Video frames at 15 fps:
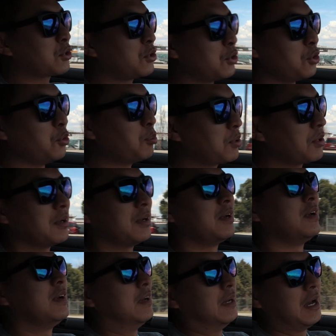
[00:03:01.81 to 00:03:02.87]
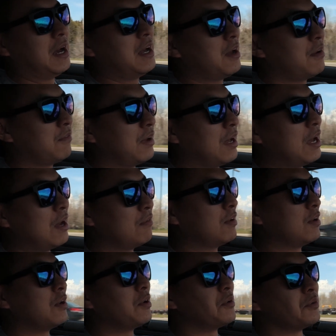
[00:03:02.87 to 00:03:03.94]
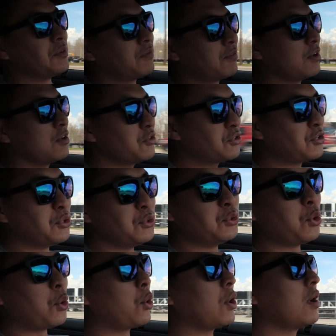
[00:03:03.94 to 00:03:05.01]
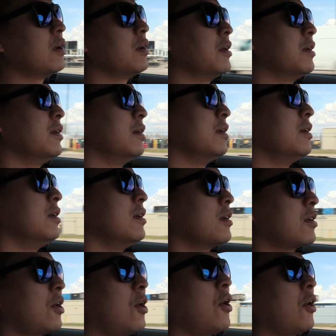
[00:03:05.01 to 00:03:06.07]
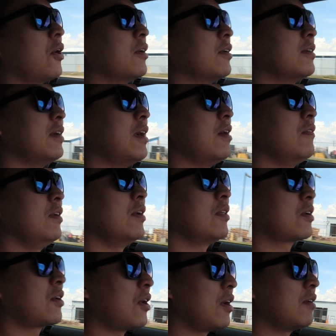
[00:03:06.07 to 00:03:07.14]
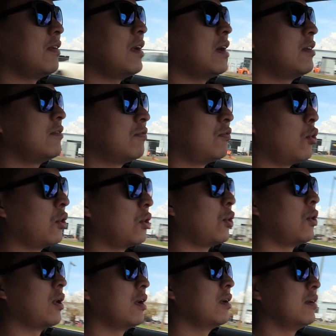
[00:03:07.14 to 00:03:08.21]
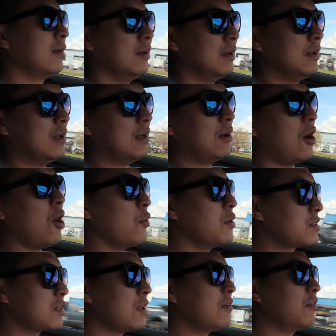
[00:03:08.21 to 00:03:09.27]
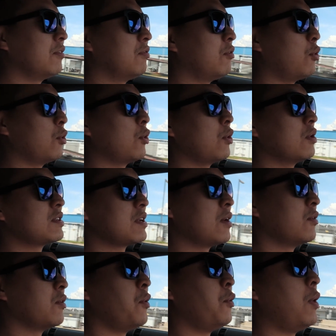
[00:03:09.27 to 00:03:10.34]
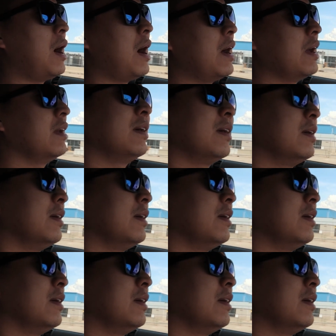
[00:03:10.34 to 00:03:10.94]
coupe I have ever owned. First two-door car. Every other car I've had, four-door. Always loved the four doors, I don't know why.